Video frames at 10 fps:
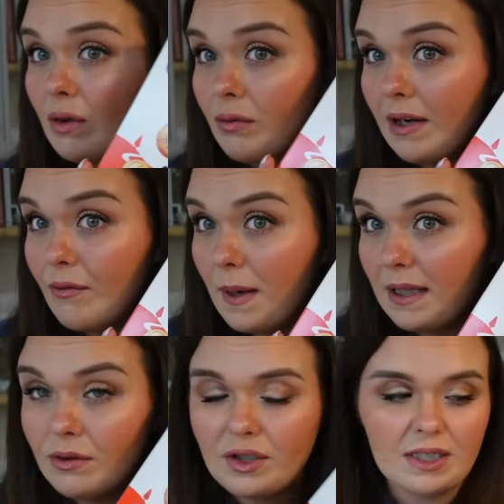all right for
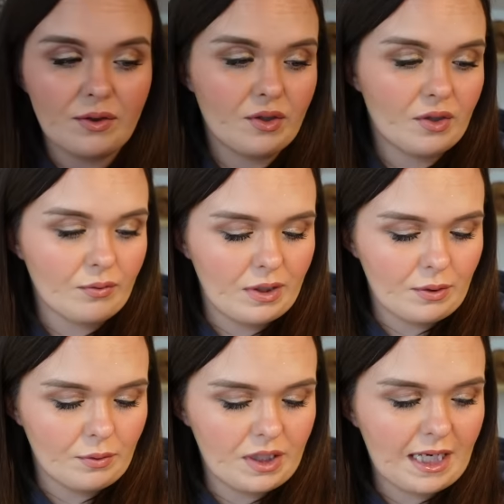packed lunches, which is really
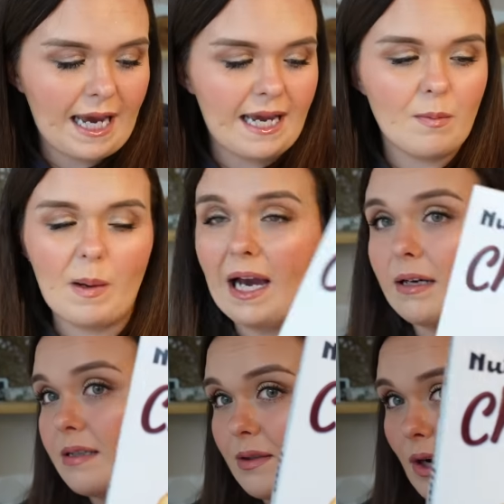cool. You get eight
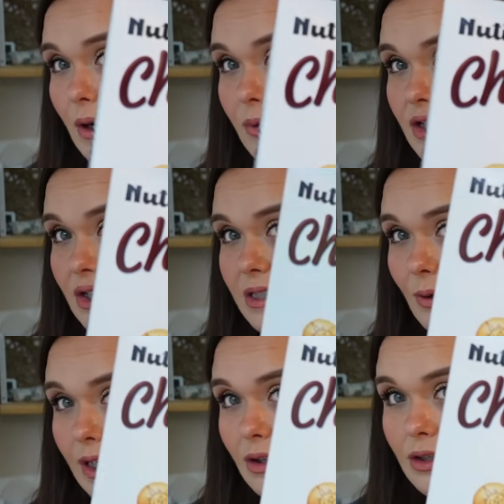packs as well, which is
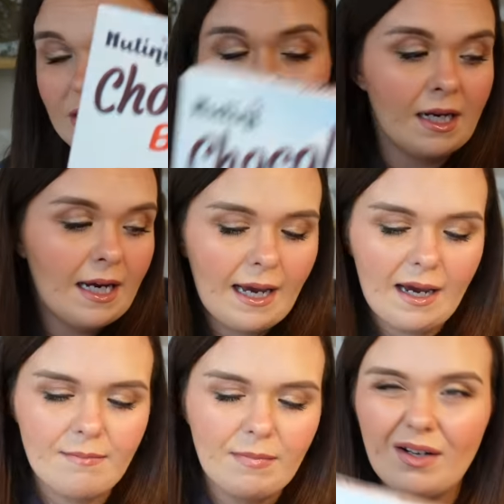quite good.
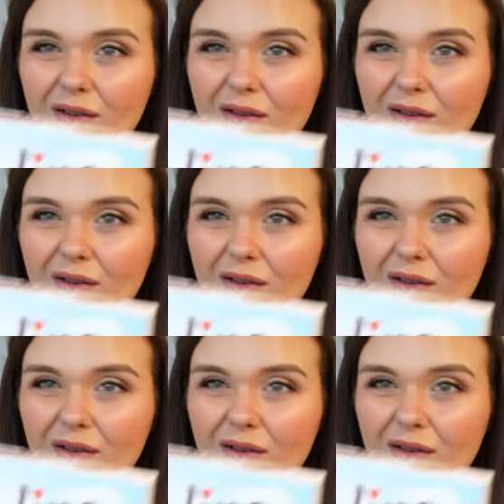Um, I